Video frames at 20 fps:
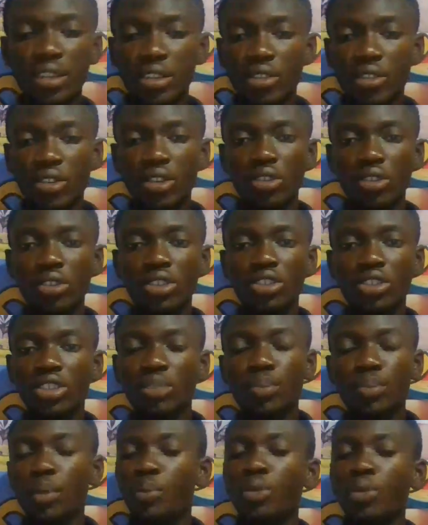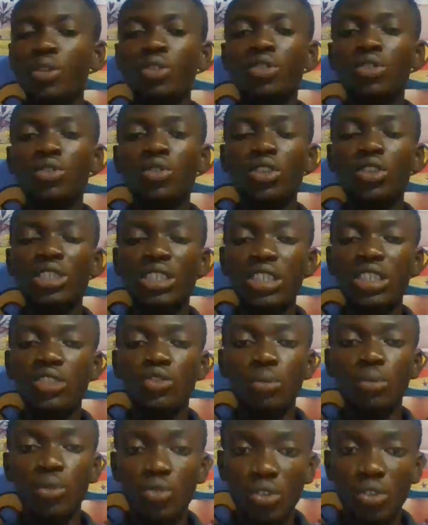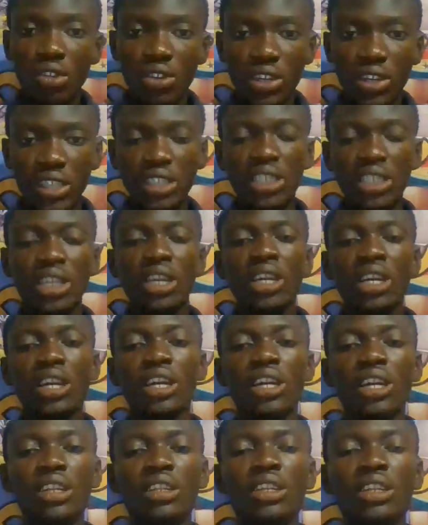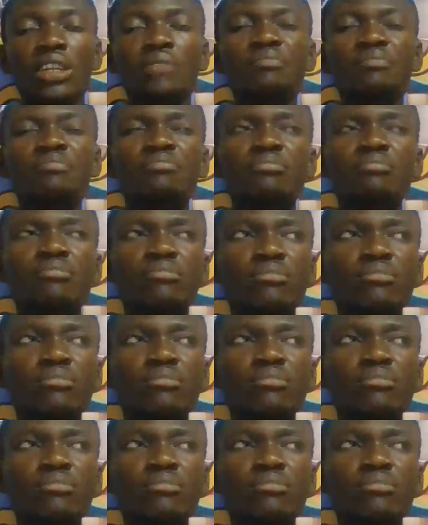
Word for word: not people do not see it to be concrete, and then